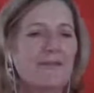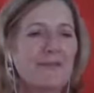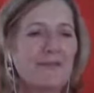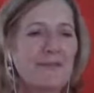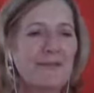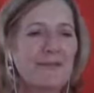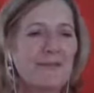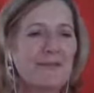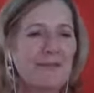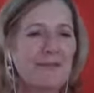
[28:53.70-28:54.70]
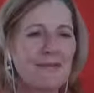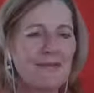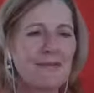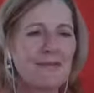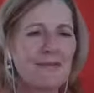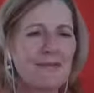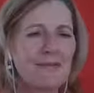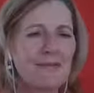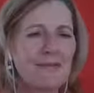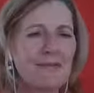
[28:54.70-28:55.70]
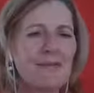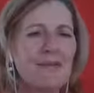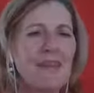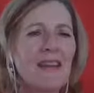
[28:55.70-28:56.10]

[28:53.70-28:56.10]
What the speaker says: (silence)